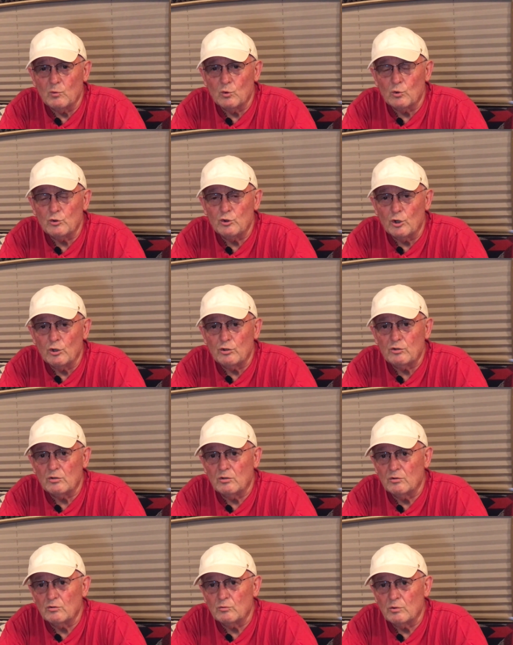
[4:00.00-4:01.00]
more dirt
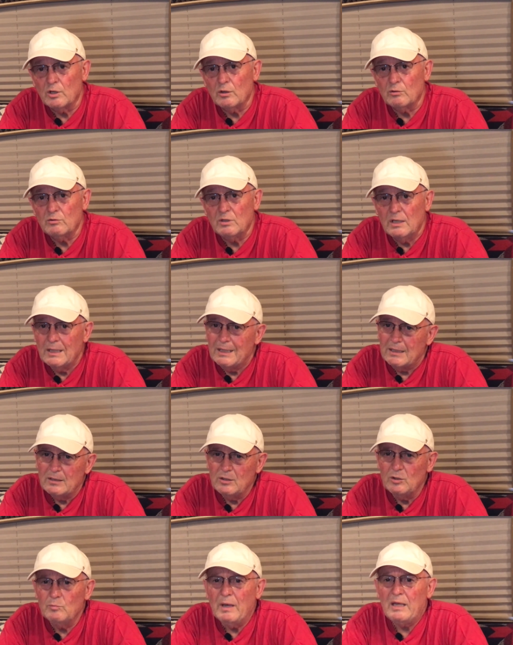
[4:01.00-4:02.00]
on the road,
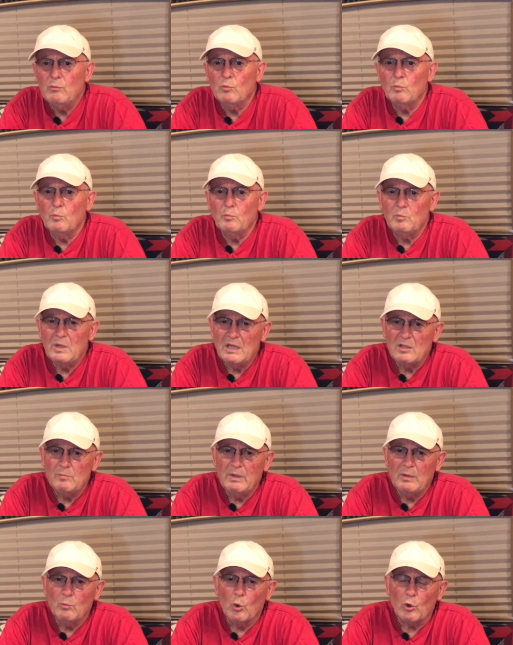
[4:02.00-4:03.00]
you may need to
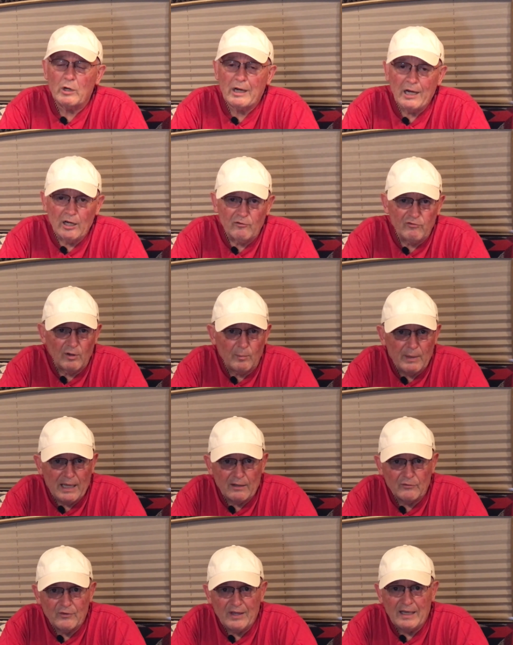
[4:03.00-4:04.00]
be more careful
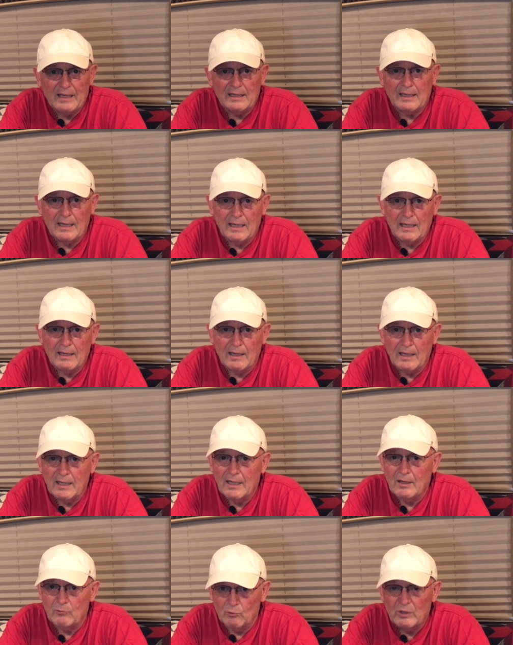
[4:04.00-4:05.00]
about that. I,
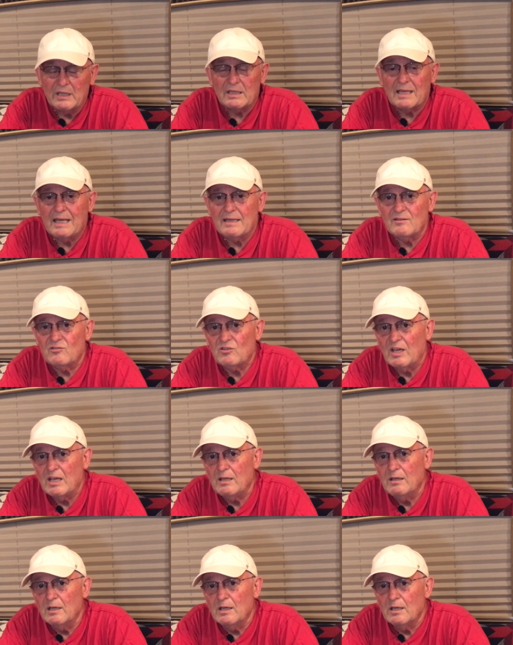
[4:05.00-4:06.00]
I really can't
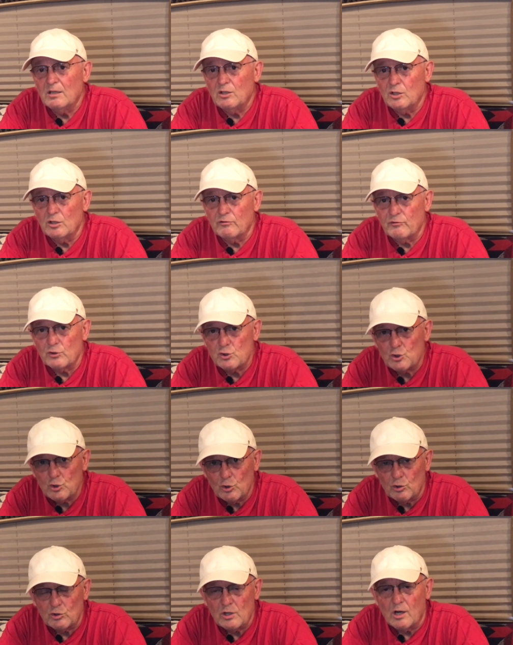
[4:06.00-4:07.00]
say, you know, for
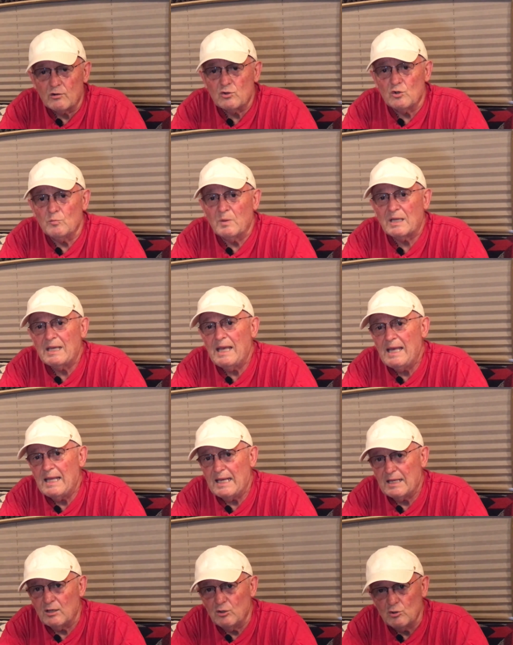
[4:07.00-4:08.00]
sure. Talk to your
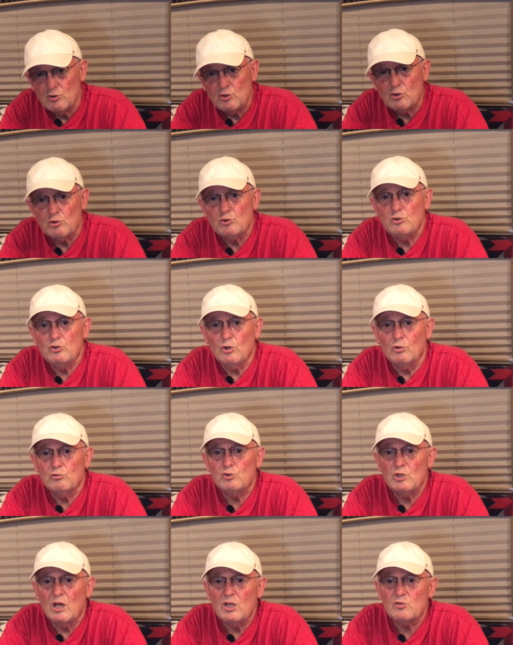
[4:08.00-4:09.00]
mechanic. Use your
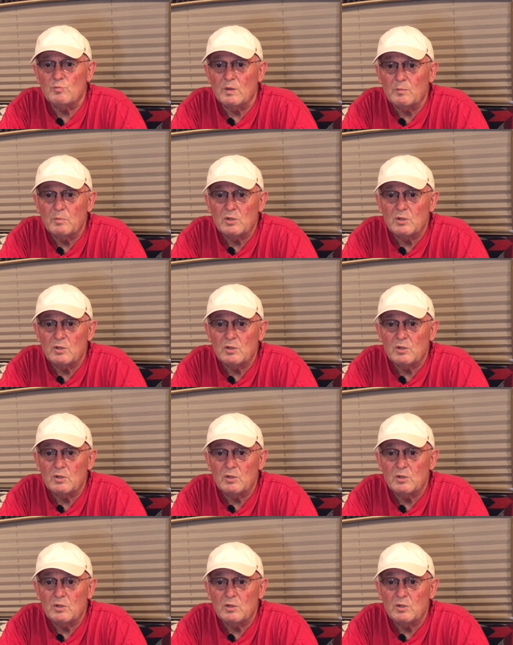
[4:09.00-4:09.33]
own judgment.